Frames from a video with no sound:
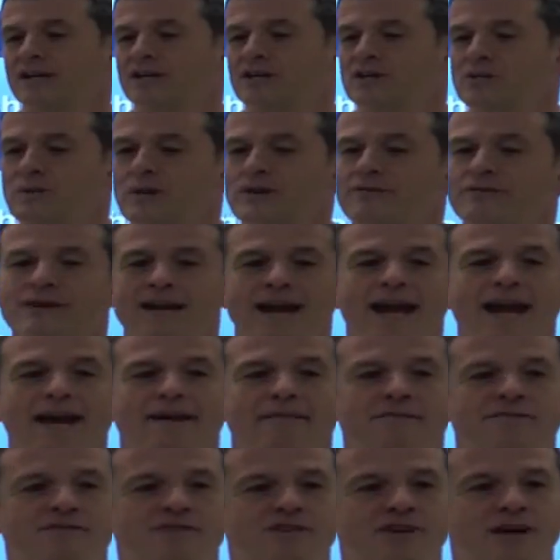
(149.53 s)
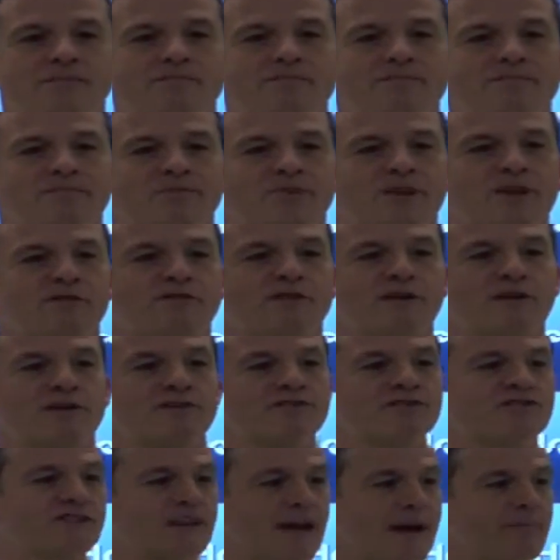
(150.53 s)
You even have some
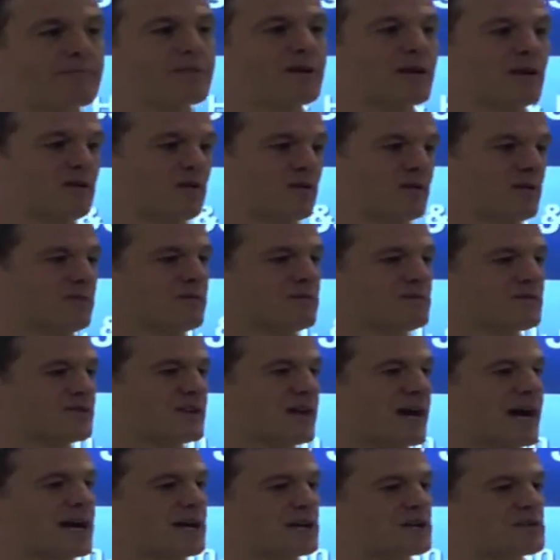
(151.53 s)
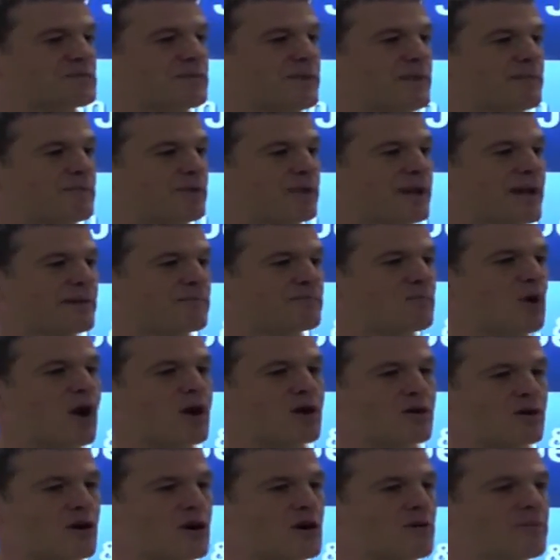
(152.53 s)
very skeptical scholars, like
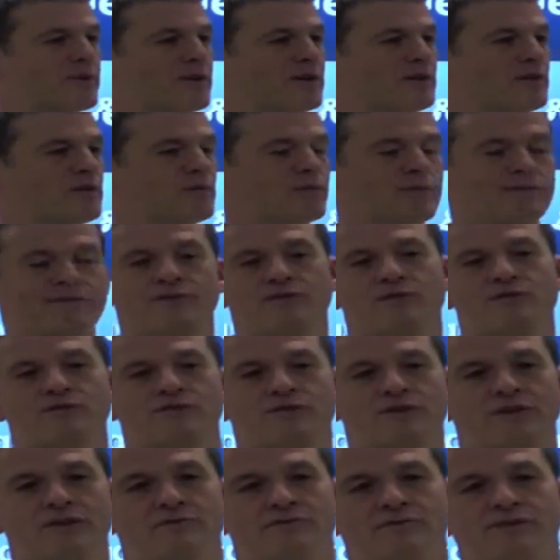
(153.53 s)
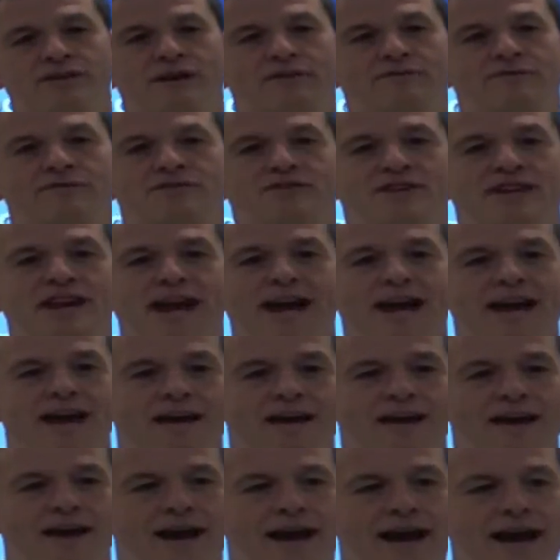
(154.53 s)
Mark Ehrman, who refers to himself as a
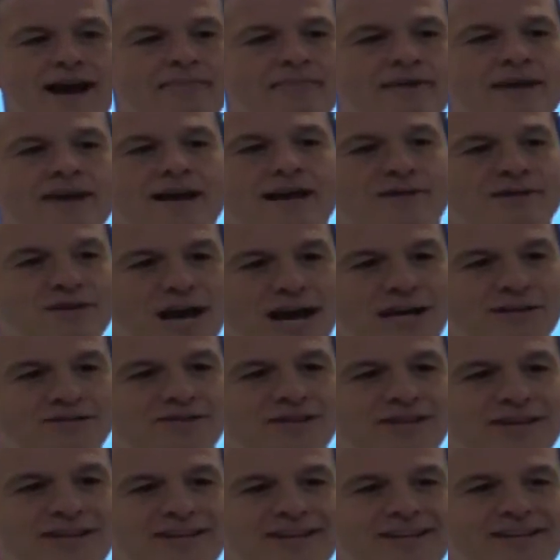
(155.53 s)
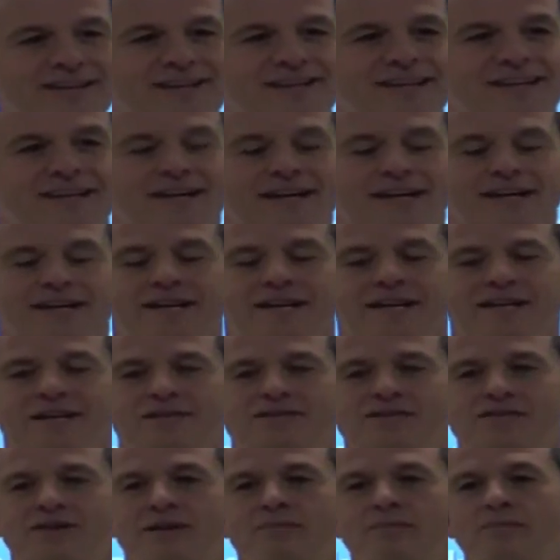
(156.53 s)
happy agnostic. He
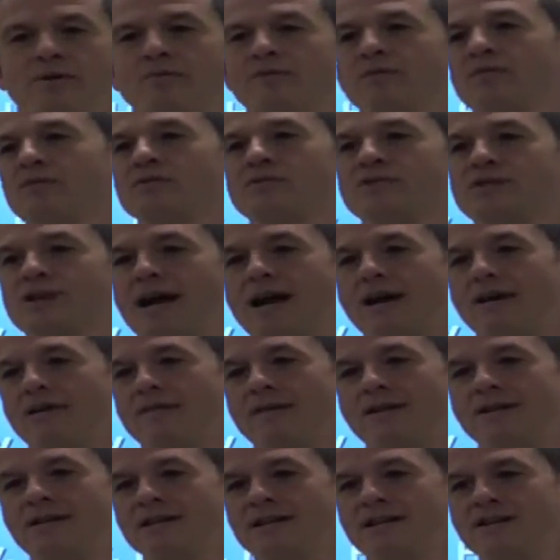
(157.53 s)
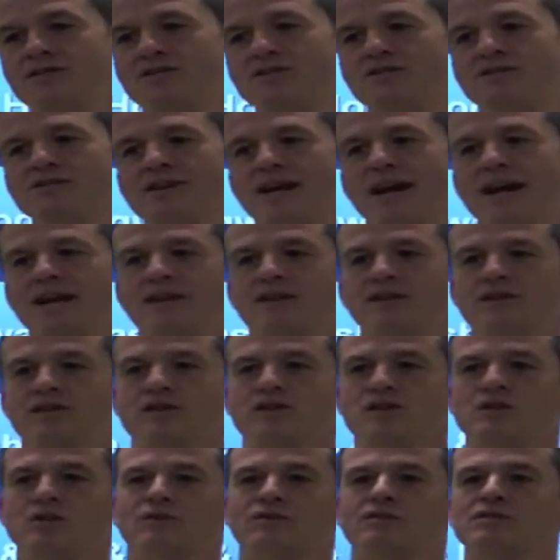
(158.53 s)
is a biblical scholar that teaches at the
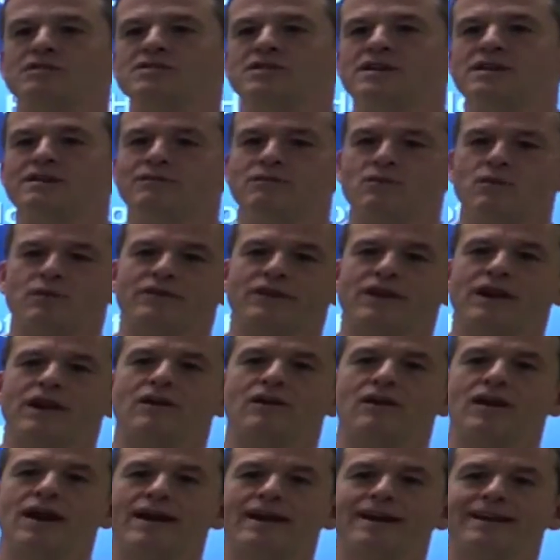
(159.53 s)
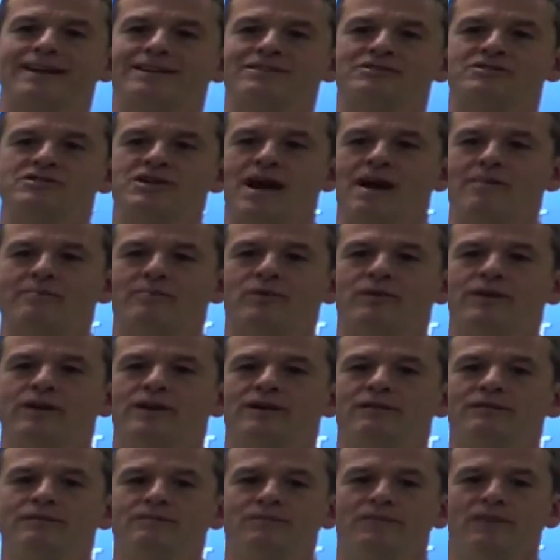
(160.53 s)
University of North Carolina in Chapel
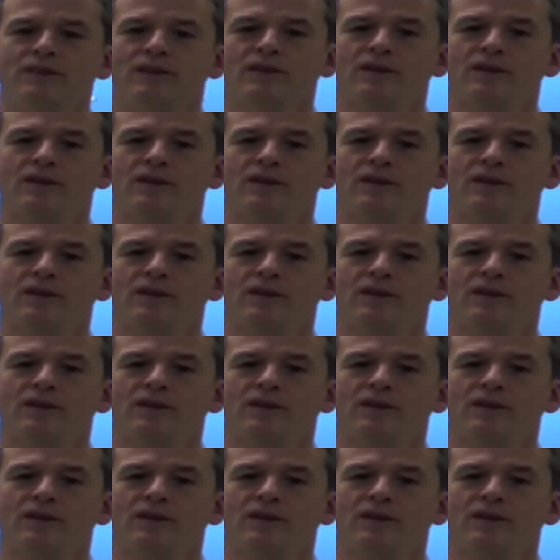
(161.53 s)
Hill.